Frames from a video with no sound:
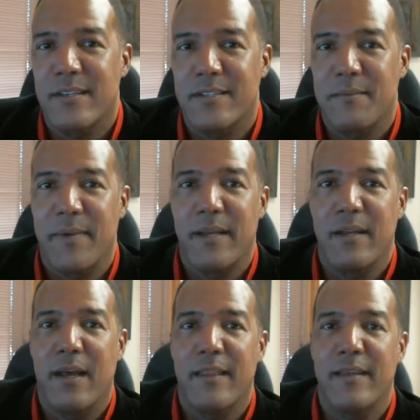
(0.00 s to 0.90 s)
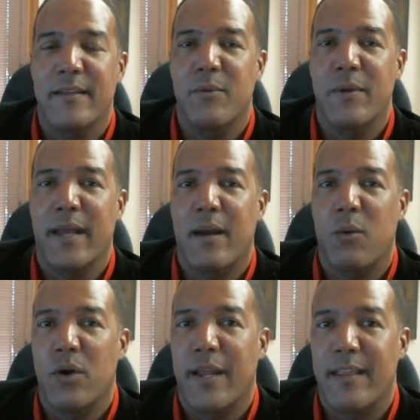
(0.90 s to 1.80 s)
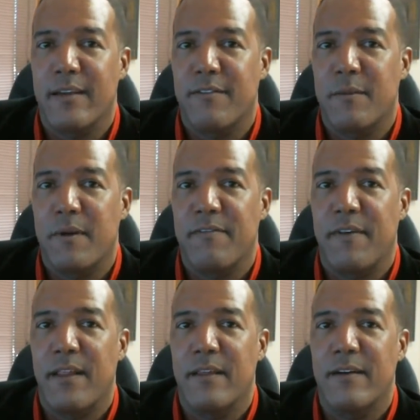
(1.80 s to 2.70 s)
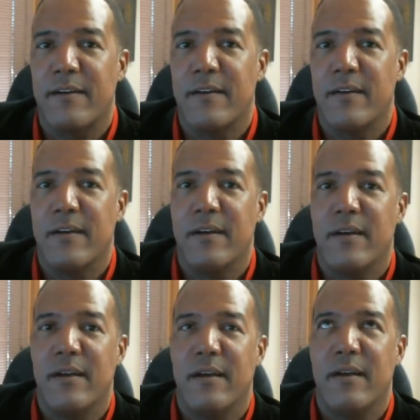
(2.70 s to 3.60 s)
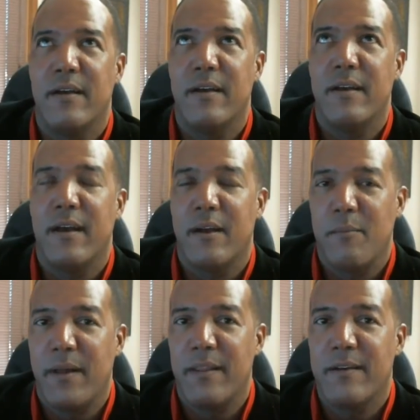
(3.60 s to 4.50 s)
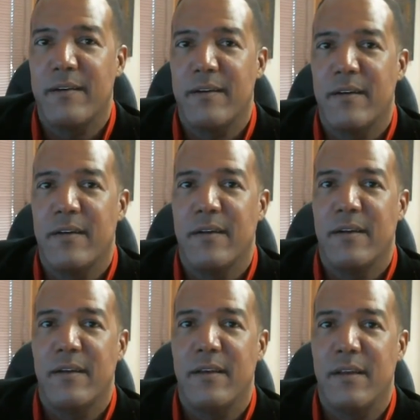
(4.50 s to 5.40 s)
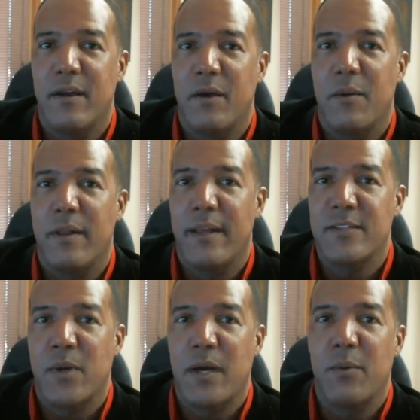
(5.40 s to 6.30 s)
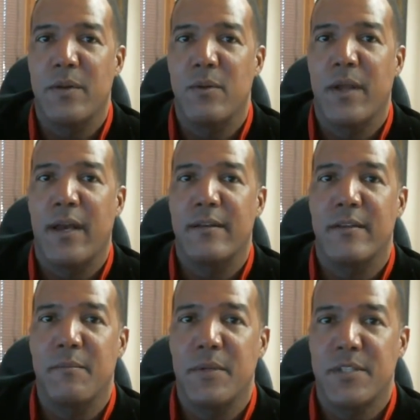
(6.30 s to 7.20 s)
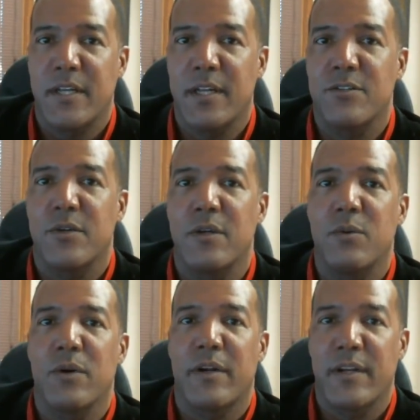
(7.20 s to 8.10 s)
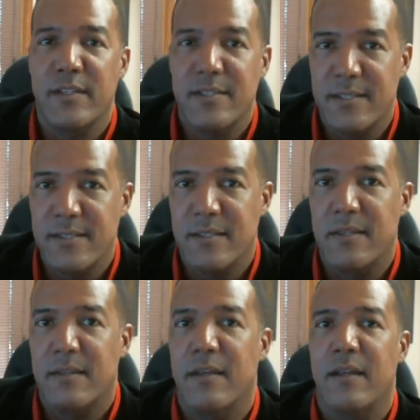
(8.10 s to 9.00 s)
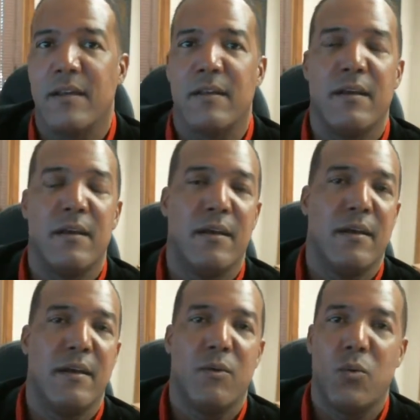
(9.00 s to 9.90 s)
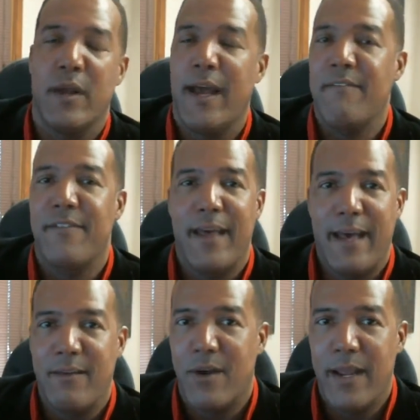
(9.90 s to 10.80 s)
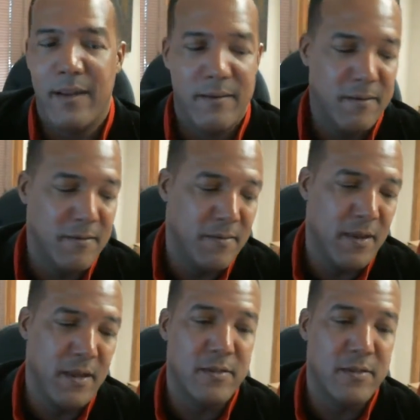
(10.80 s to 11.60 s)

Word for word: listen, man, I think that we got our work ethic from our father and our mother you know and that's why when you got into the music industry you were consistent and we have that right and